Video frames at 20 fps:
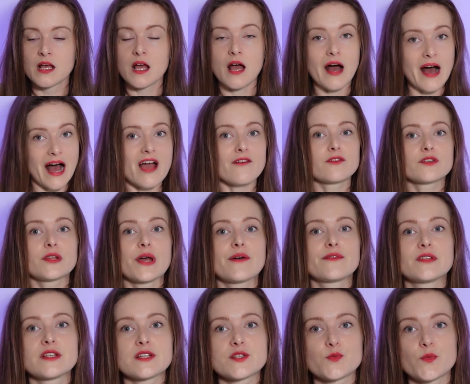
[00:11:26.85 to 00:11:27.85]
I would
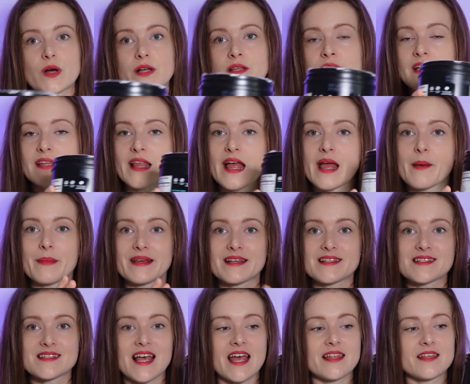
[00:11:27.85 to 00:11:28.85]
have this one and I'm
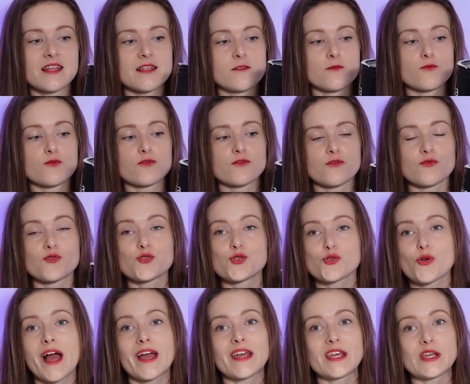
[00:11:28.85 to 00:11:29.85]
excited to
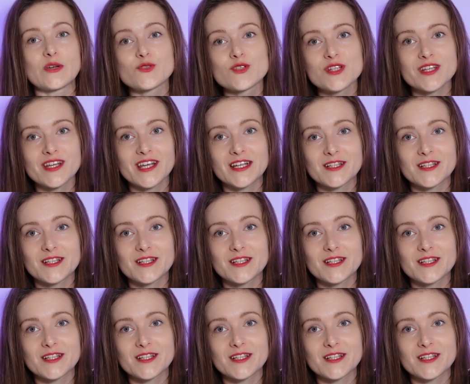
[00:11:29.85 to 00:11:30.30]
try using